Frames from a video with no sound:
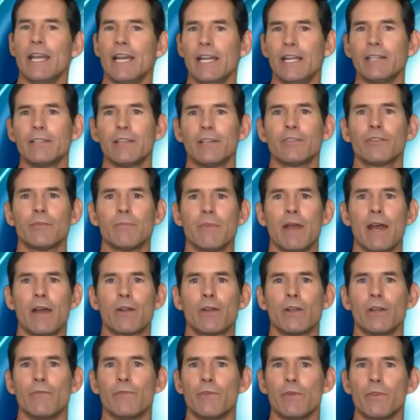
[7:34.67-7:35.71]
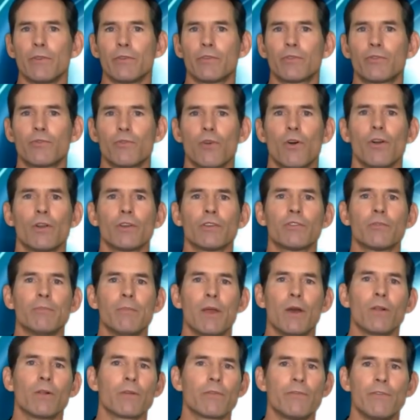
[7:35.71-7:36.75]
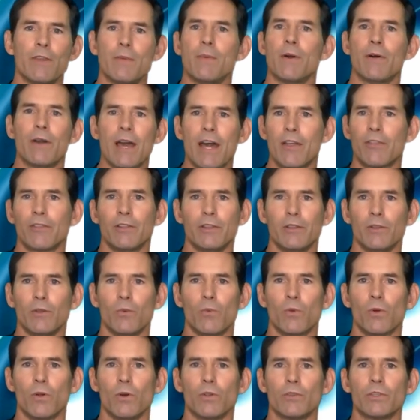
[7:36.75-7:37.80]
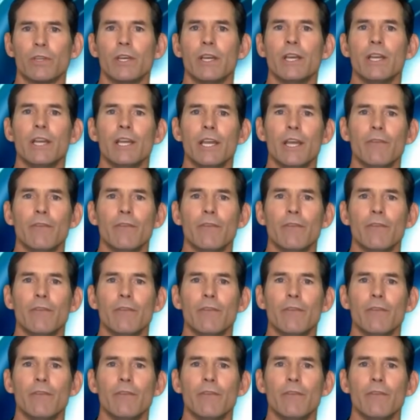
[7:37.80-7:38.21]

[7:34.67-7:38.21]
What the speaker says: And it doesn't matter if you're the strongest male or female athlete in the world.